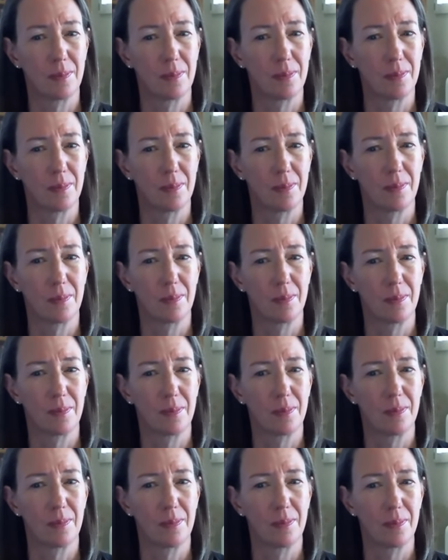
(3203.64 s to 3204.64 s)

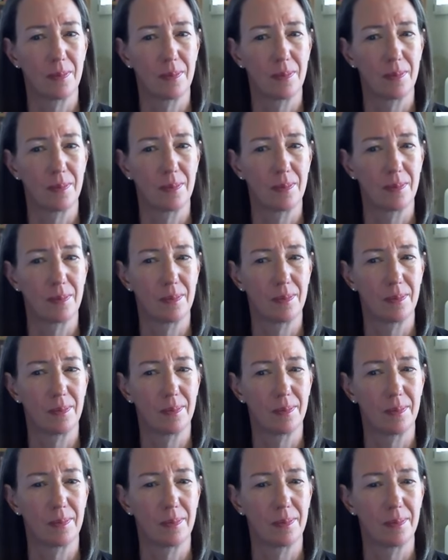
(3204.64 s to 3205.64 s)

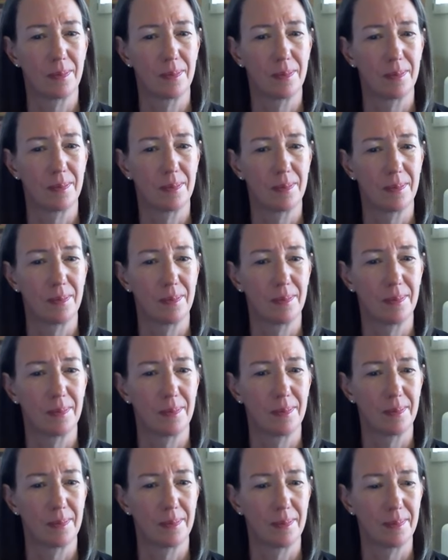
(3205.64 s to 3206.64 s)

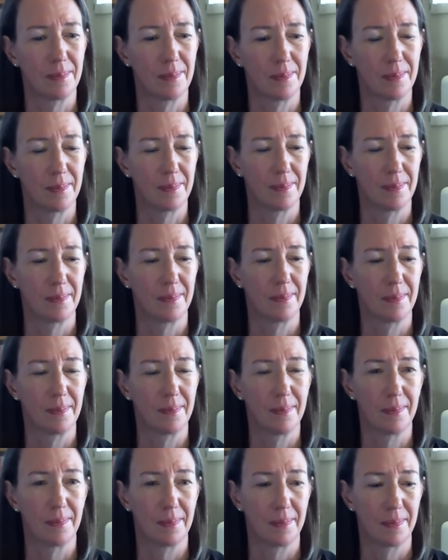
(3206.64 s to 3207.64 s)

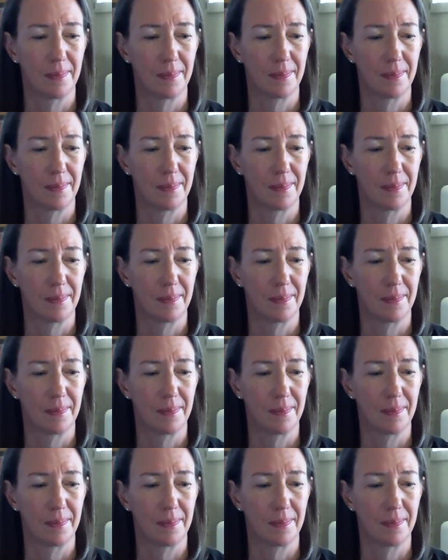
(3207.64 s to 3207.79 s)
No words are spoken by the person on screen.